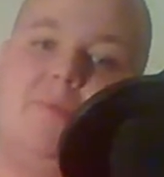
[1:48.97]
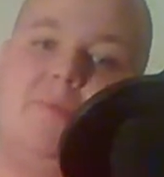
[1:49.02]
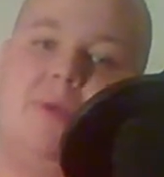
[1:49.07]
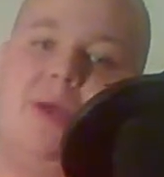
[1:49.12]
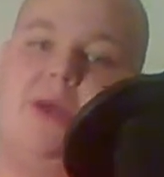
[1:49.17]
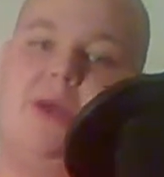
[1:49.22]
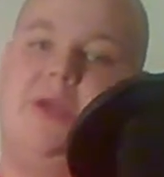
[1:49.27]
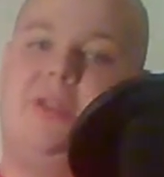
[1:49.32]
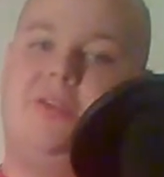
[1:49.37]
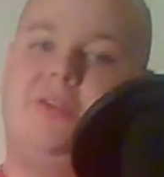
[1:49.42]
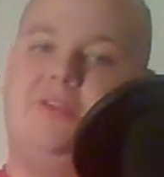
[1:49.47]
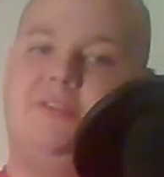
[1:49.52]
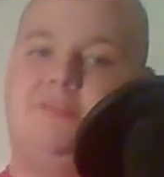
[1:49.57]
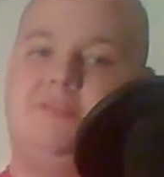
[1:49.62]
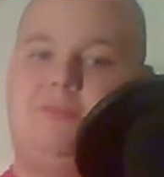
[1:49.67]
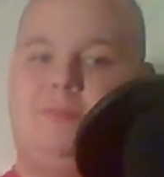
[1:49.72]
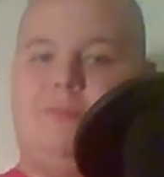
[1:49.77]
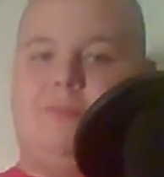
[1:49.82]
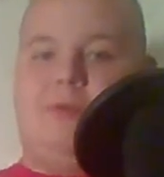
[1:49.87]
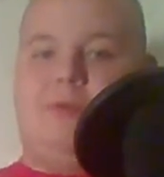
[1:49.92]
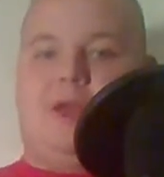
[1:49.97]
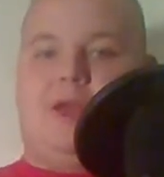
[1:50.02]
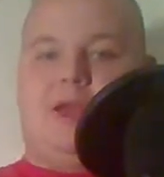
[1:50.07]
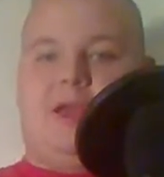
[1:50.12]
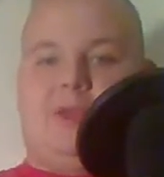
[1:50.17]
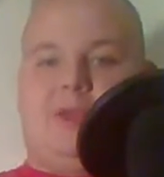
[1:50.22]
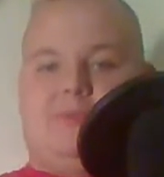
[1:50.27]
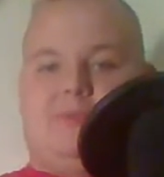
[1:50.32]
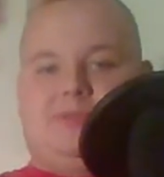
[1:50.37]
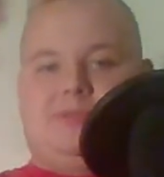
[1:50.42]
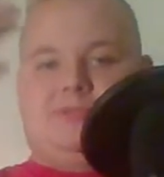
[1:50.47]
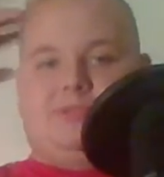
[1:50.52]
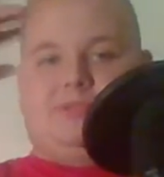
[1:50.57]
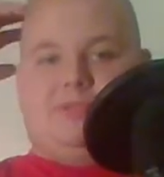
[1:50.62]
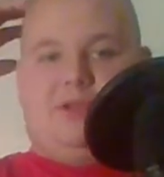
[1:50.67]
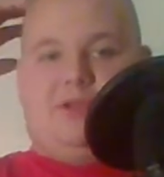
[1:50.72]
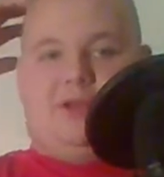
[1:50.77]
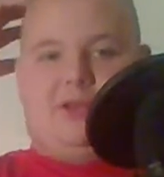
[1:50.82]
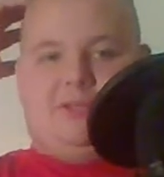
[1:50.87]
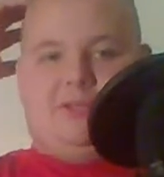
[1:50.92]
but I was
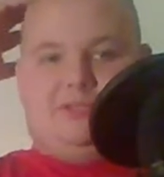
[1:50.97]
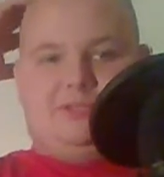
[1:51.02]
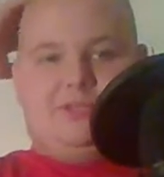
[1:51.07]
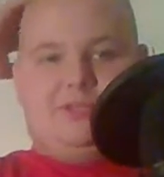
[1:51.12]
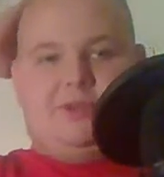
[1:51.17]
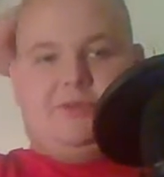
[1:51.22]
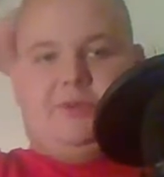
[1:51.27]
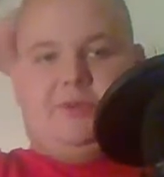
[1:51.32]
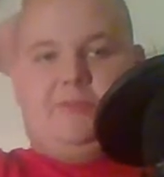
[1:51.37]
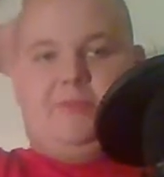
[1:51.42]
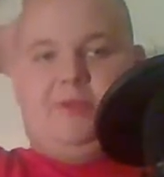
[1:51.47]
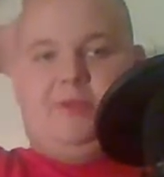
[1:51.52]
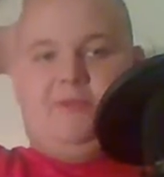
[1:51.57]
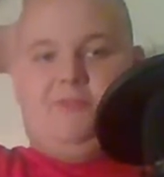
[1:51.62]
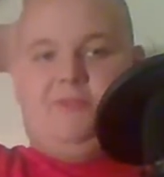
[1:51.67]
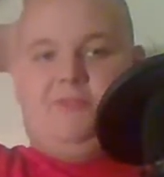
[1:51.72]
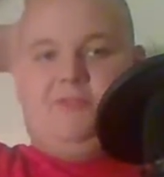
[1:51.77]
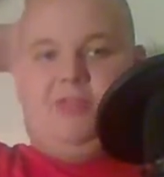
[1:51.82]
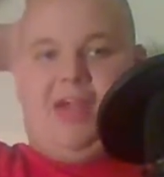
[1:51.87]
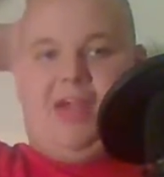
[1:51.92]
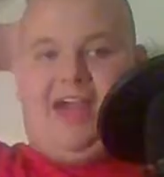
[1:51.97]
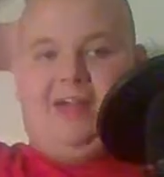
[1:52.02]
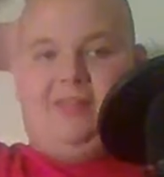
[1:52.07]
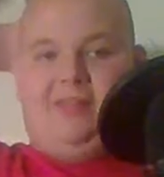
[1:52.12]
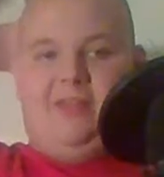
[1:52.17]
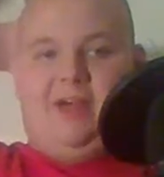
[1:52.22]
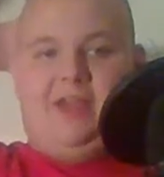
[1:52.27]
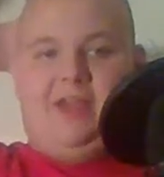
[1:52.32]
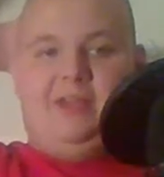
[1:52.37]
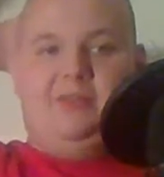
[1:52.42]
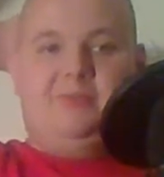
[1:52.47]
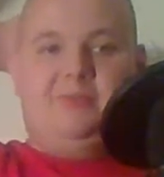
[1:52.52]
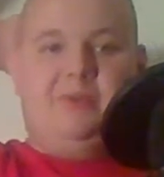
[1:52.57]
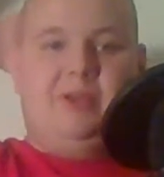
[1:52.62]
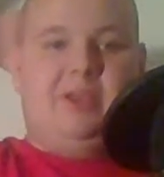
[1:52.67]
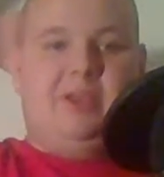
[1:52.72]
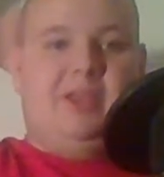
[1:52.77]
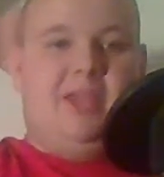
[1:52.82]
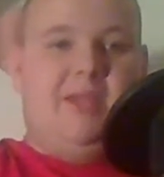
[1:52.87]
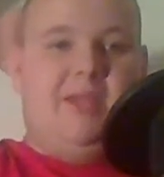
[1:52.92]
also a bit flatlined when
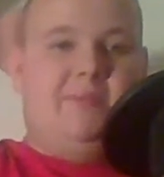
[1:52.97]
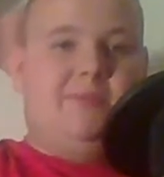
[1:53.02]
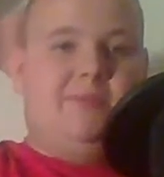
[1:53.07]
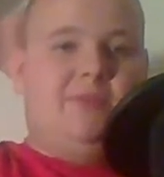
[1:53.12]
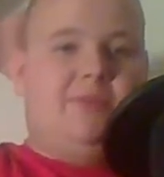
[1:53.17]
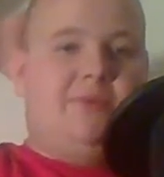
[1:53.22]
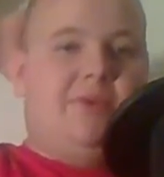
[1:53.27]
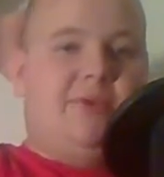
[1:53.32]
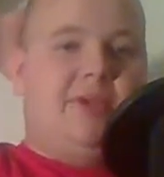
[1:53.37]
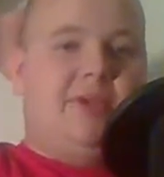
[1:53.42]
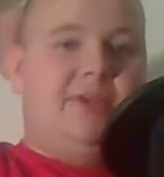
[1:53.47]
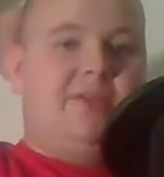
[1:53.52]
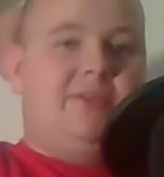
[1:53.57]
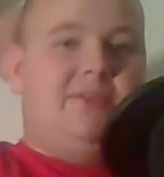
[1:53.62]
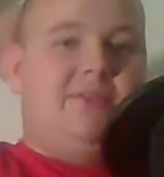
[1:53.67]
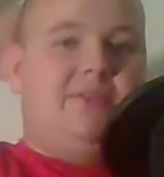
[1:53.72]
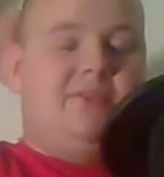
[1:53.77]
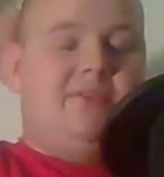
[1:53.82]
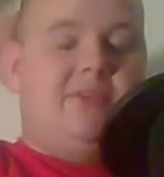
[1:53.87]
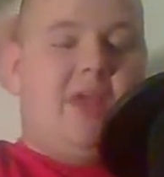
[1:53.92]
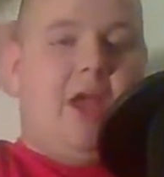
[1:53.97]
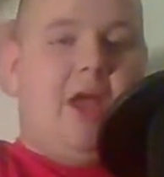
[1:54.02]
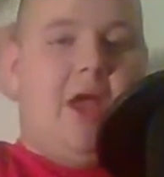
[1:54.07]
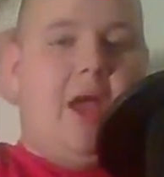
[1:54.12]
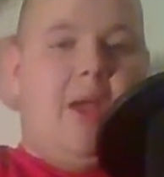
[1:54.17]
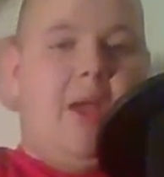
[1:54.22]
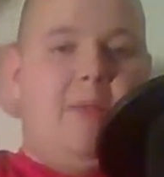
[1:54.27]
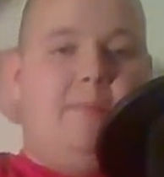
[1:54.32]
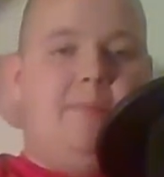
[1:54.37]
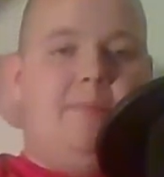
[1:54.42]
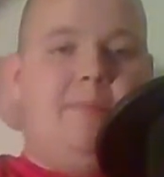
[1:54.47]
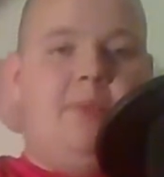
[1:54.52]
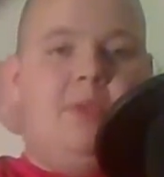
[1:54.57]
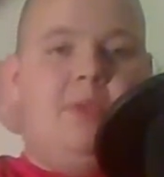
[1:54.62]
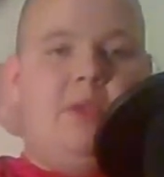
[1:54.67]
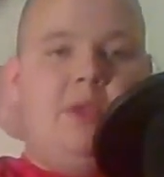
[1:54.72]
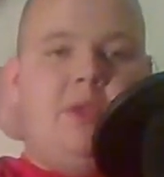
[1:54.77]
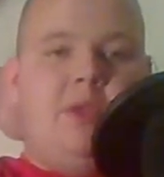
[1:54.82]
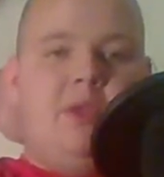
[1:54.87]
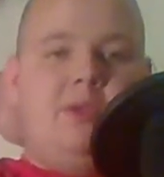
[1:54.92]
it came to it.
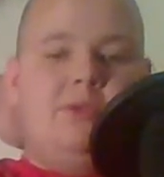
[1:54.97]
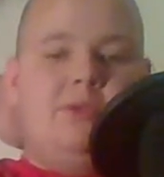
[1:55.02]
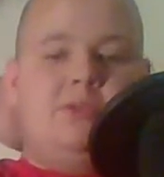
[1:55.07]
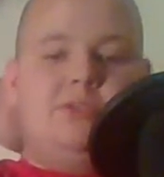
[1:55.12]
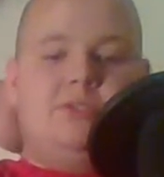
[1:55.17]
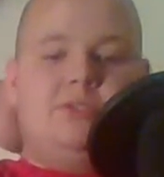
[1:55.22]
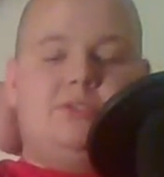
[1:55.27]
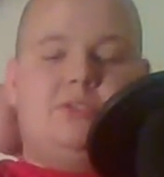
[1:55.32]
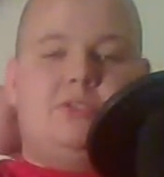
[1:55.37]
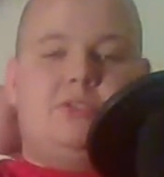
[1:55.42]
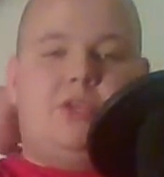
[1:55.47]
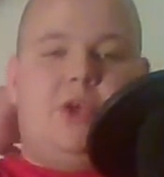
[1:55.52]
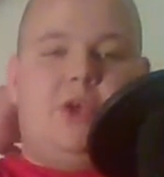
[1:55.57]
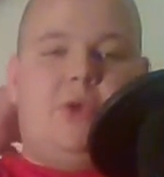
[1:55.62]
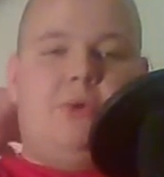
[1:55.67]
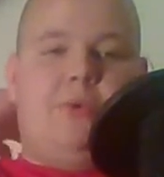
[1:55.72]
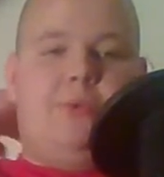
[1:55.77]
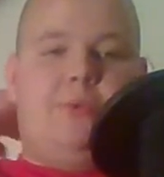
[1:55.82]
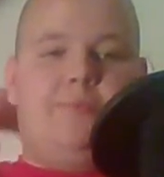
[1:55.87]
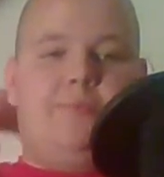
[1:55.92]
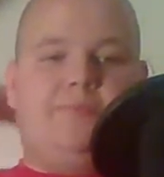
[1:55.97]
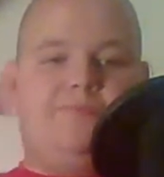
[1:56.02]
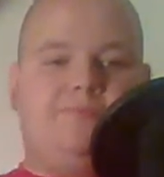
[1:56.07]
So